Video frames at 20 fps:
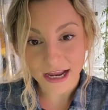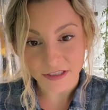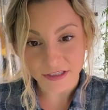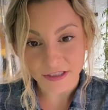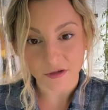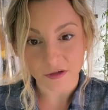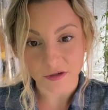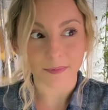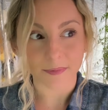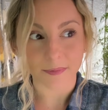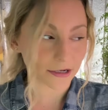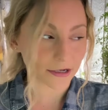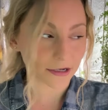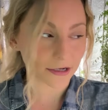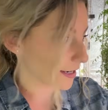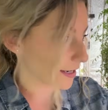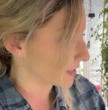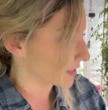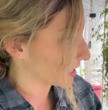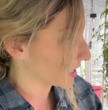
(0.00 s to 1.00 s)
And so I'm like, all
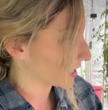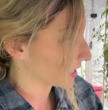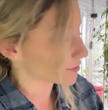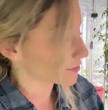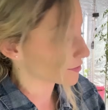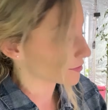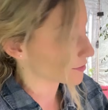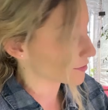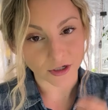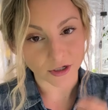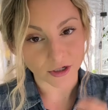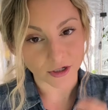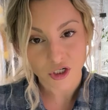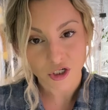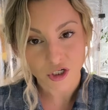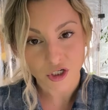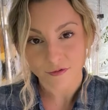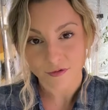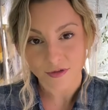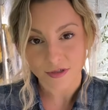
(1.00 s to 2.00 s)
right, that's what I'm gonna
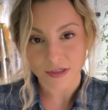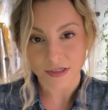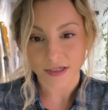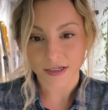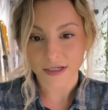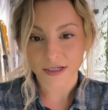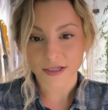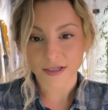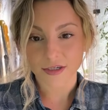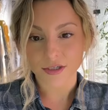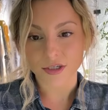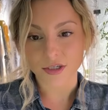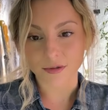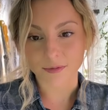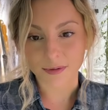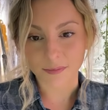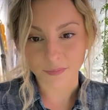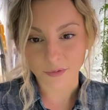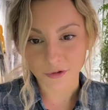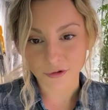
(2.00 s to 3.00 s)
choose
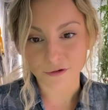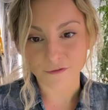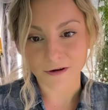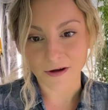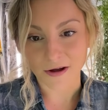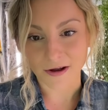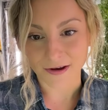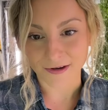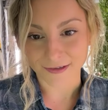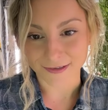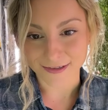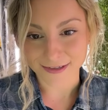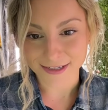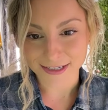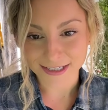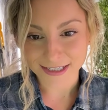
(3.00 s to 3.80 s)
to improve on,